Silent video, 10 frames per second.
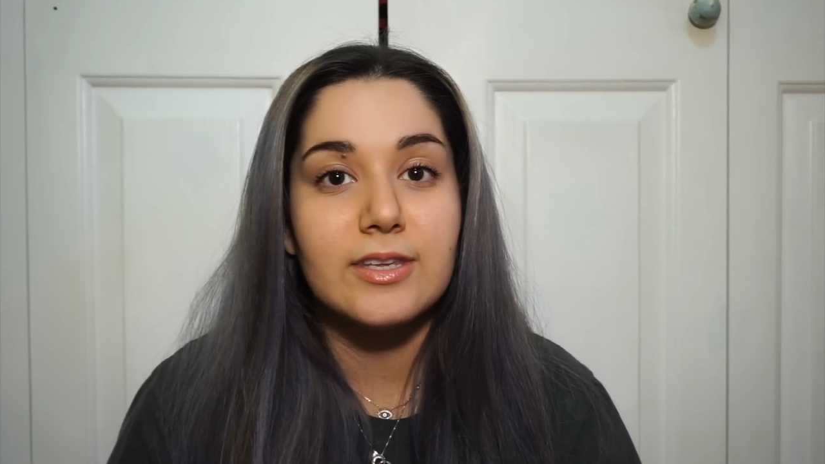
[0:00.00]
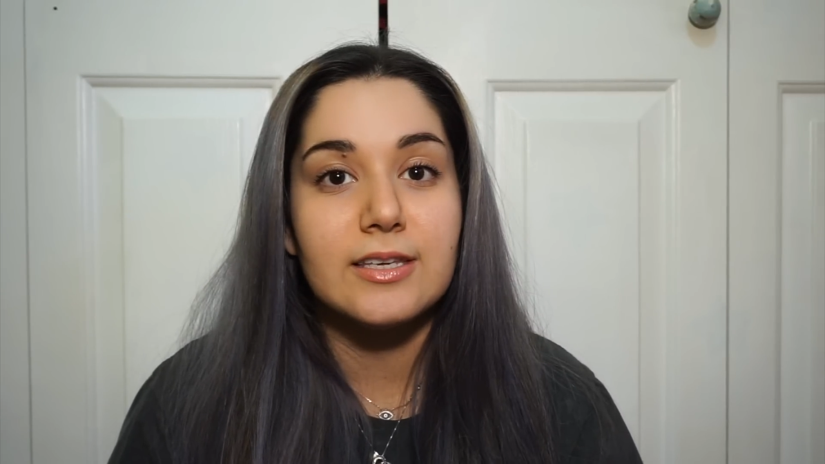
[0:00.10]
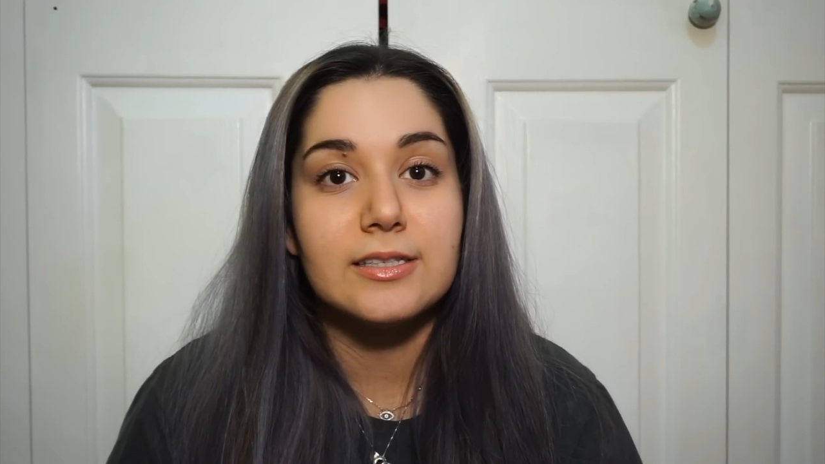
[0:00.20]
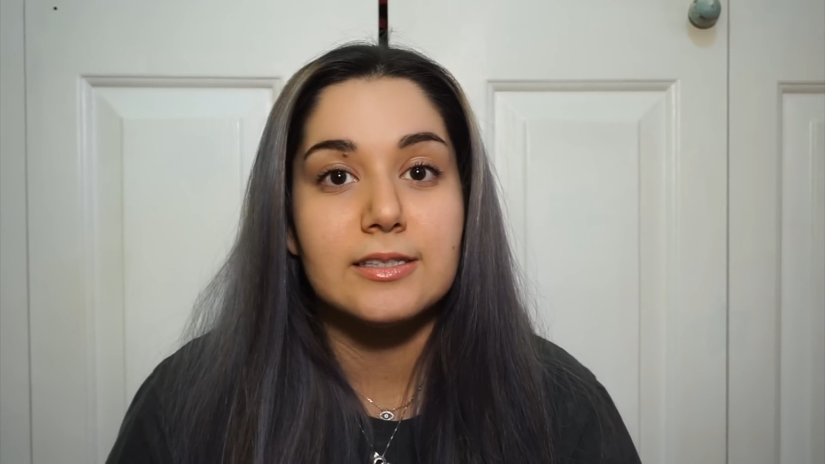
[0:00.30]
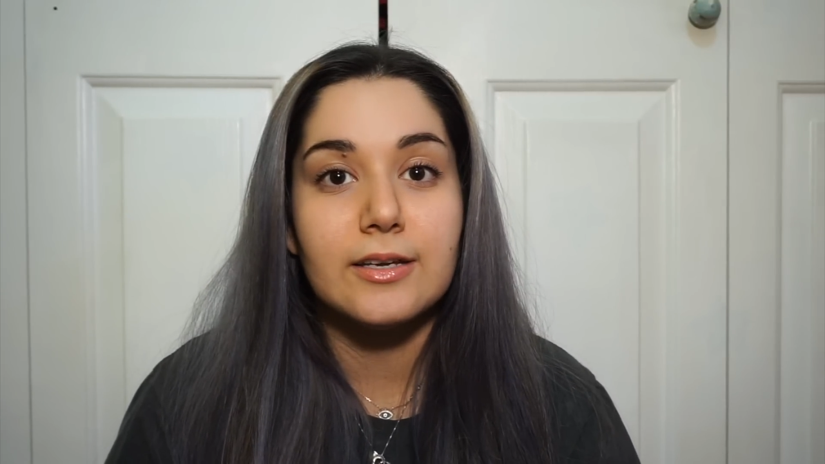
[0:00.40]

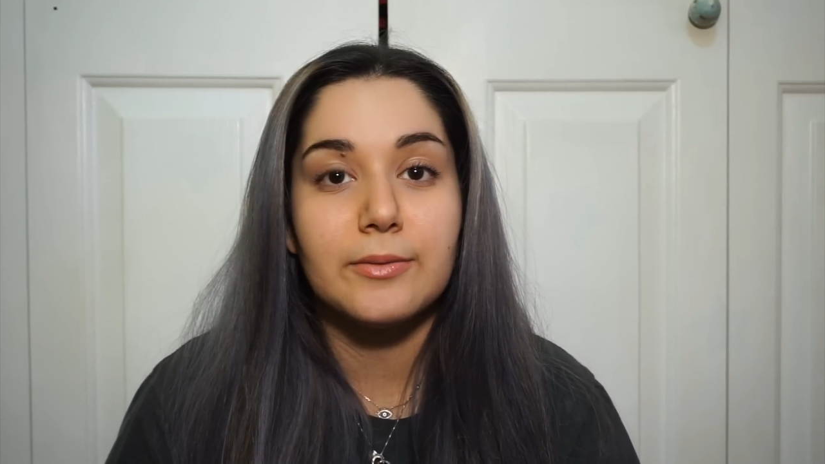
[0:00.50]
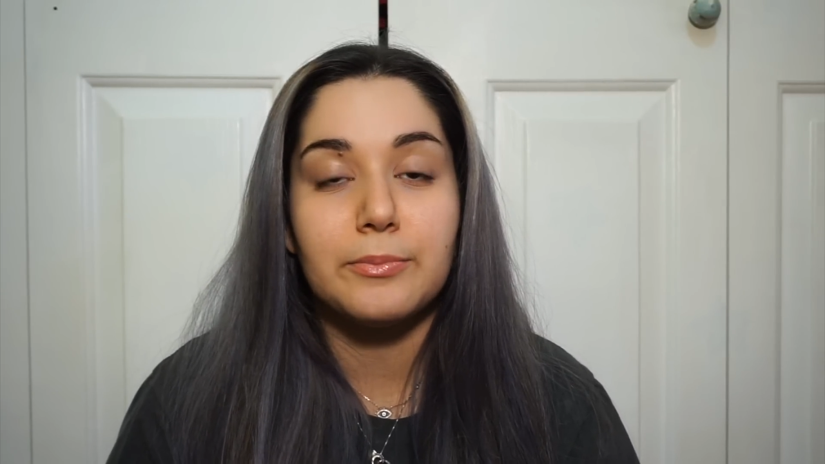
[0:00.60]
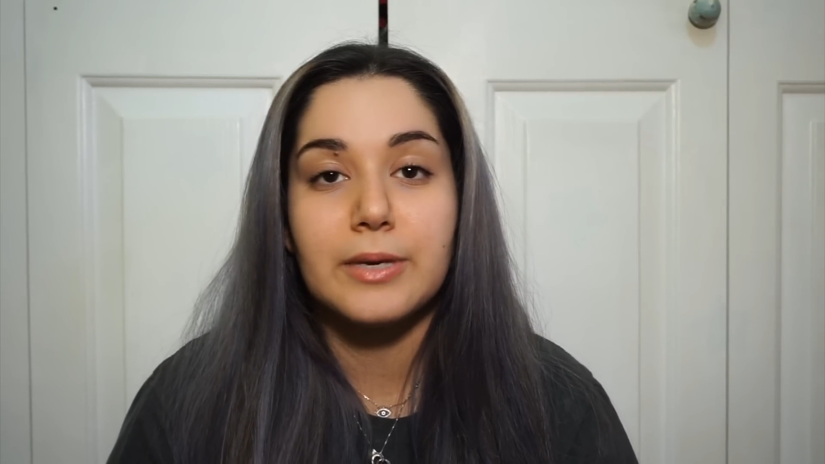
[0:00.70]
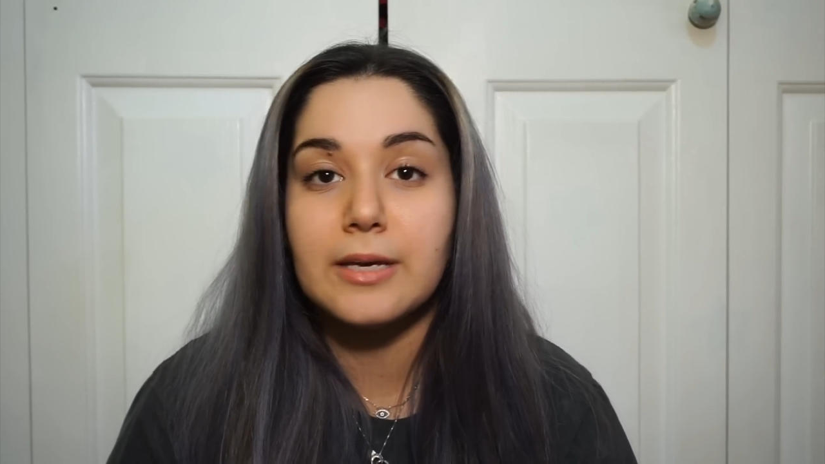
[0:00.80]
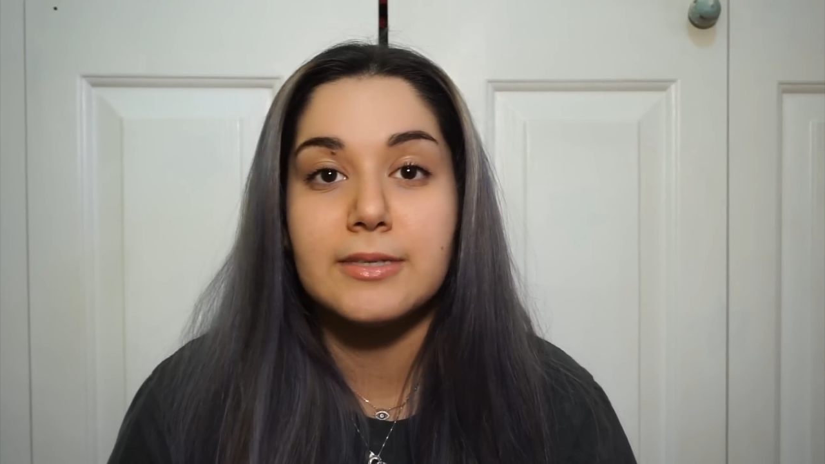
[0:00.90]
these
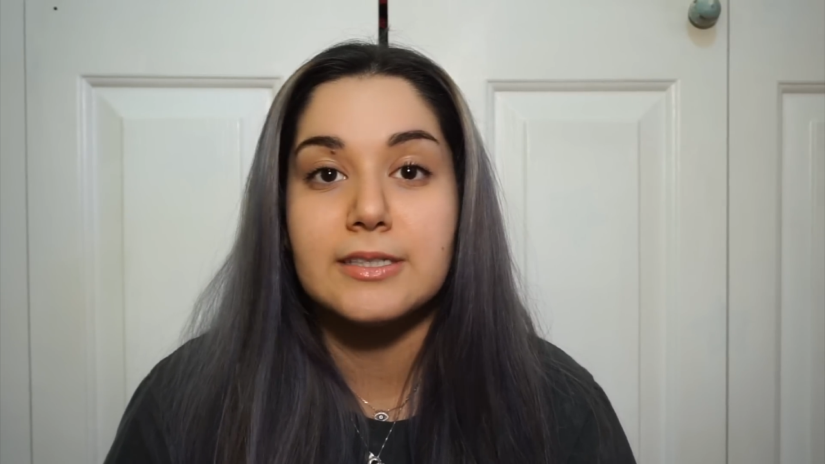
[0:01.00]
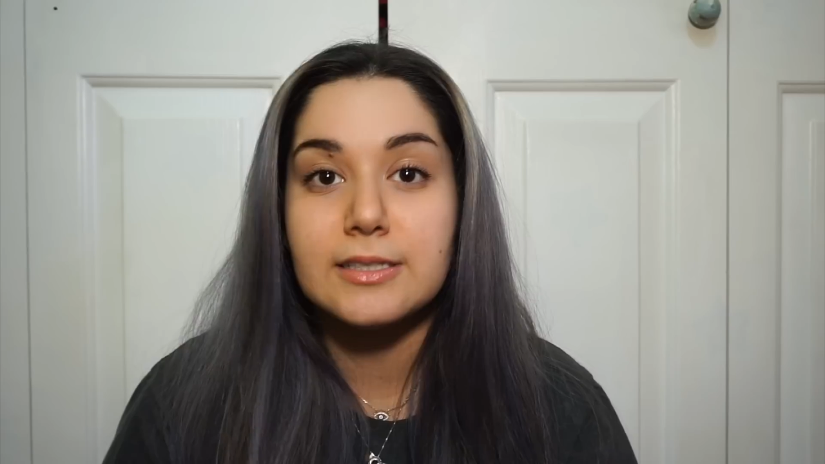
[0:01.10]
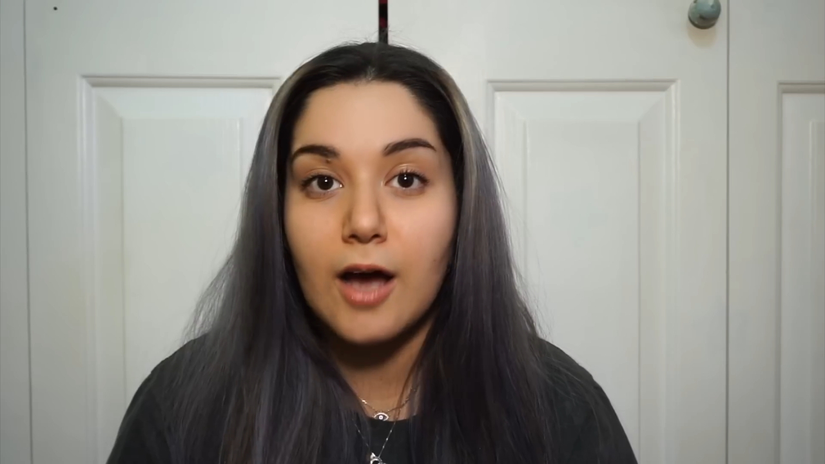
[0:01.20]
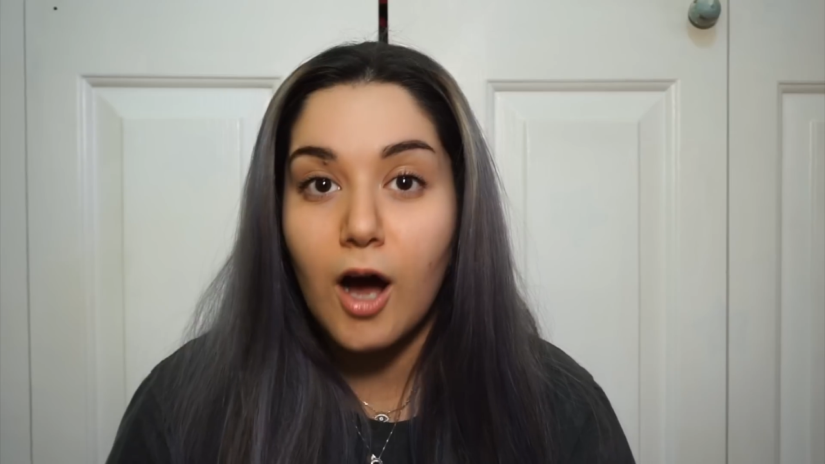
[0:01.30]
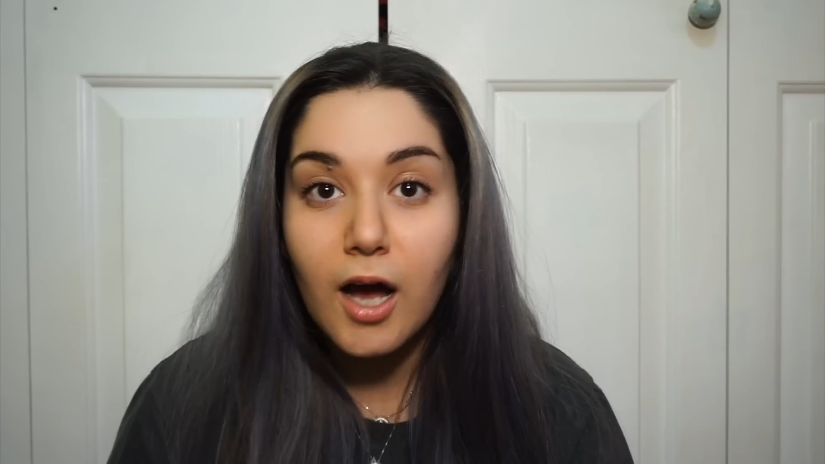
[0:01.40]
pigments
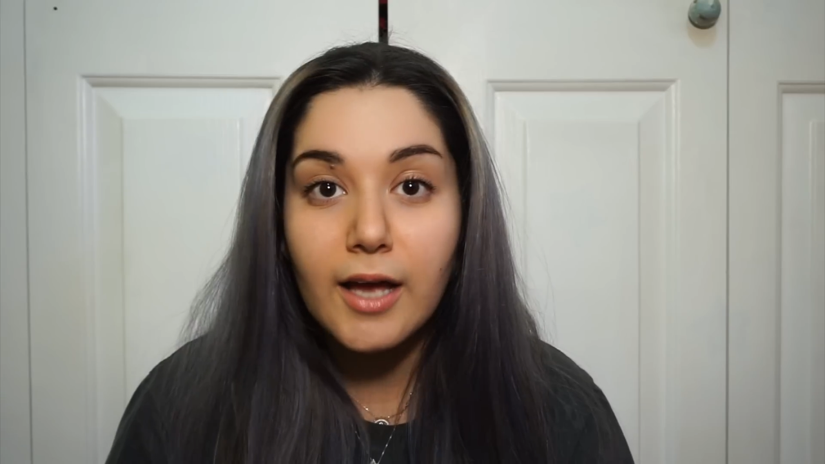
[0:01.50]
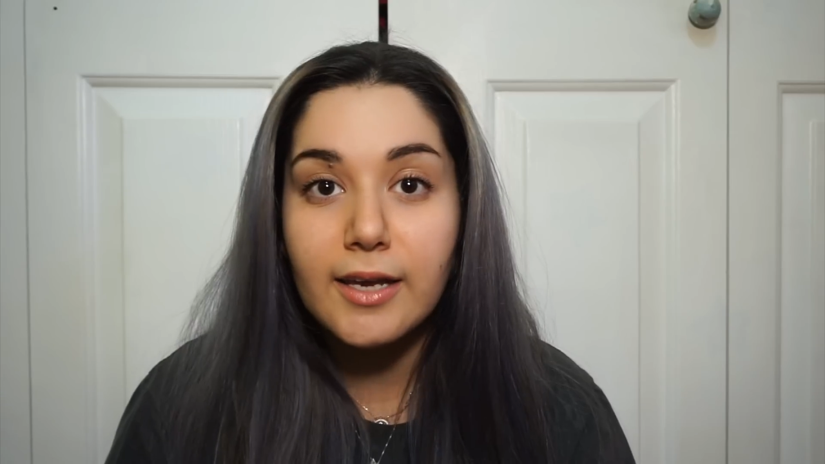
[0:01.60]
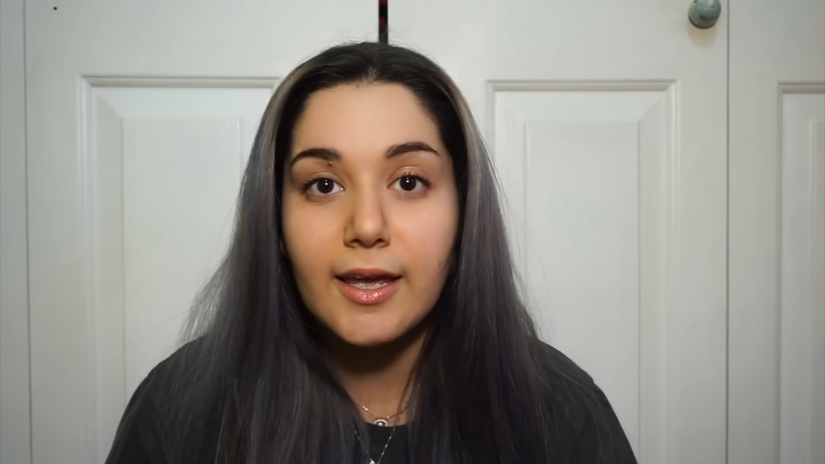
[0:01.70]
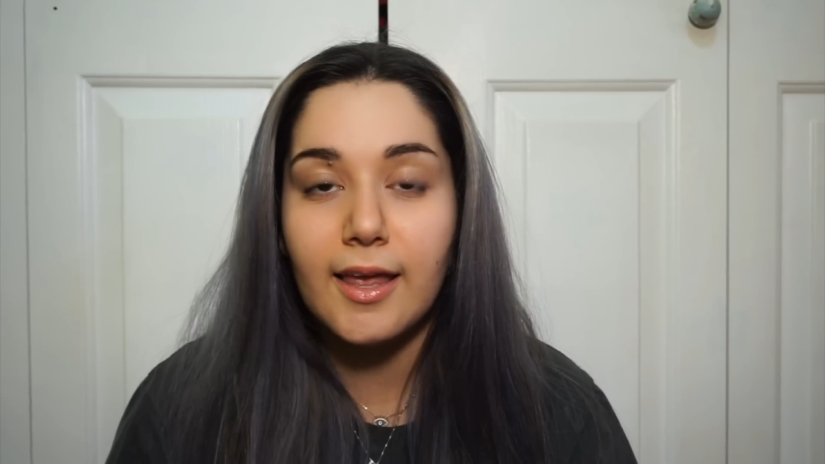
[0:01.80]
on,